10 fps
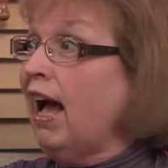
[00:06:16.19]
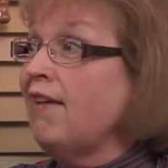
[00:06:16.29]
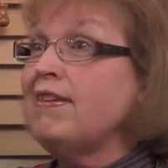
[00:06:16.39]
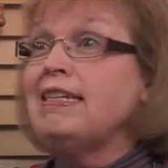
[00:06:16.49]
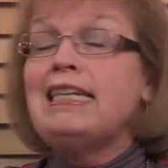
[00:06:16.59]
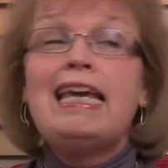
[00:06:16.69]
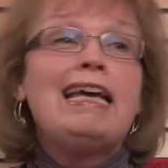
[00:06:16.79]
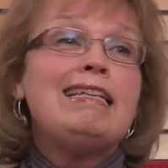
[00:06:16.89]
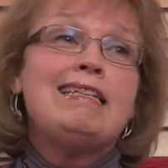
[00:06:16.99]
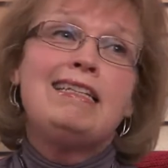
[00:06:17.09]
I haven't
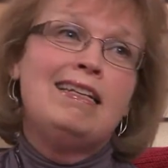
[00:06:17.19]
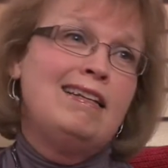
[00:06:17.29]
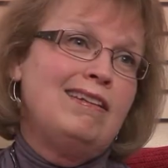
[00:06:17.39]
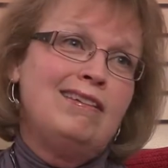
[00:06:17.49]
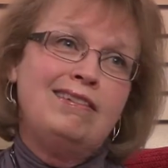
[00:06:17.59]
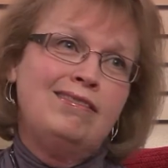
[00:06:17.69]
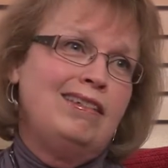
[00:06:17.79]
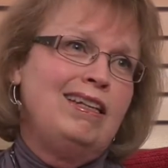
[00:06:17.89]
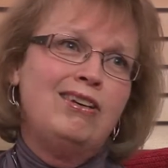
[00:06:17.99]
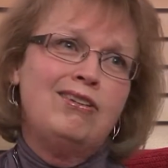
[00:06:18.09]
danced in
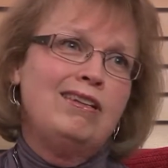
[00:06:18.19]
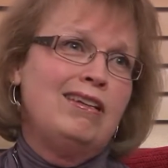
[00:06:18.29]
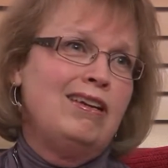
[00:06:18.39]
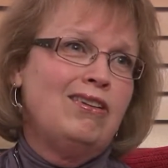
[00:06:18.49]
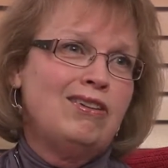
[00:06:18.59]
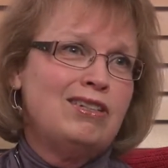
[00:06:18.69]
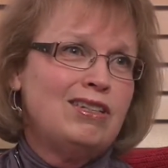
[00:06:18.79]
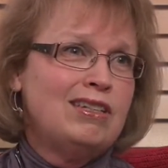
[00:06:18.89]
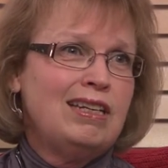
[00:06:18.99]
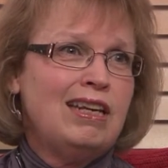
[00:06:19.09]
years and
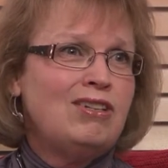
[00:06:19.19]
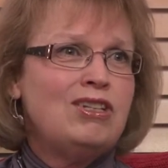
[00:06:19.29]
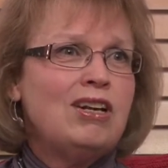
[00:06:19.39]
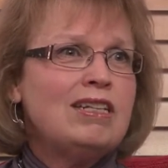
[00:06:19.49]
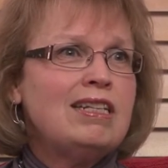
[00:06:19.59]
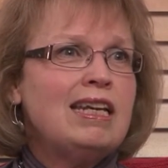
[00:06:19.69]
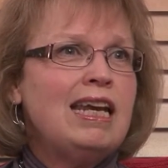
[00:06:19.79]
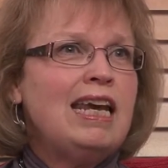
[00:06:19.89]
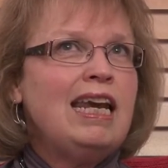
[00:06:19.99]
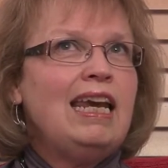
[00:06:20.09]
years.
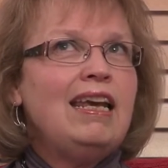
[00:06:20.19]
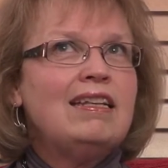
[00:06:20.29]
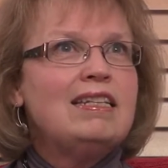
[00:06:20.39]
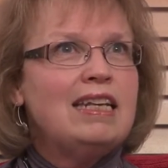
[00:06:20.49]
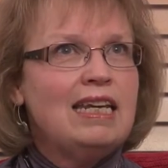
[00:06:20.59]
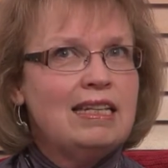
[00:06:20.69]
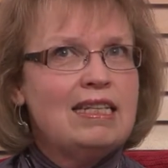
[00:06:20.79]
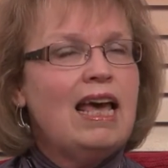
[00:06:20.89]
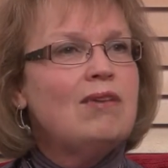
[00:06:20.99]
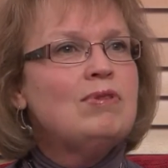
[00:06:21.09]

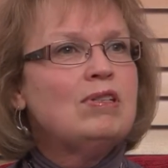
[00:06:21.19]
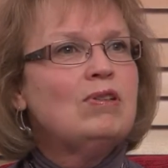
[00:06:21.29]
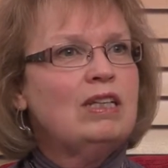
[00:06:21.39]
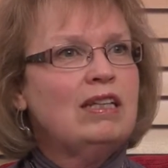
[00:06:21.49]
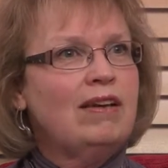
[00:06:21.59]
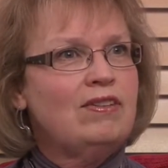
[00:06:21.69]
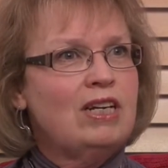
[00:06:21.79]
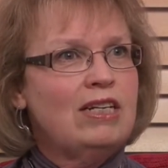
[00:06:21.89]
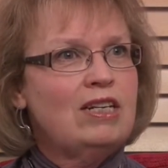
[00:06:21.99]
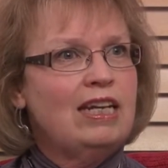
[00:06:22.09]
It's absolutely
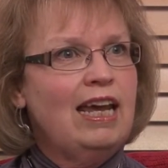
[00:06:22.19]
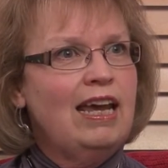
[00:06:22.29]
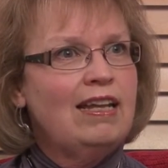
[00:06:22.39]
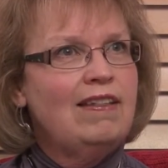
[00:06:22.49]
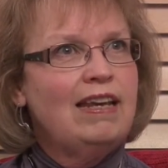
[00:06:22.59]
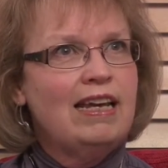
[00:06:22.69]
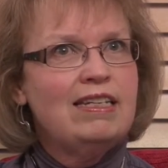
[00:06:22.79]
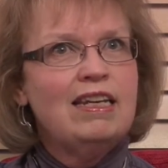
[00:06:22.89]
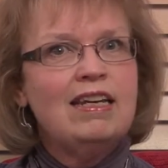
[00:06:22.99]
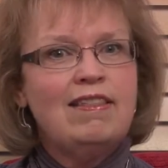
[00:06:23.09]
life-changing. And the
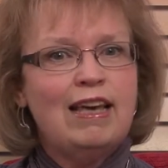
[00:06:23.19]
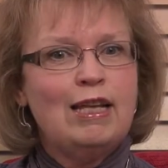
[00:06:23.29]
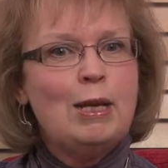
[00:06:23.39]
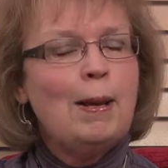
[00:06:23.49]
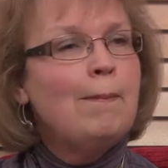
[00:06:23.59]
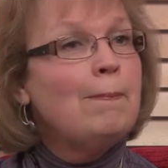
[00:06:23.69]
idea that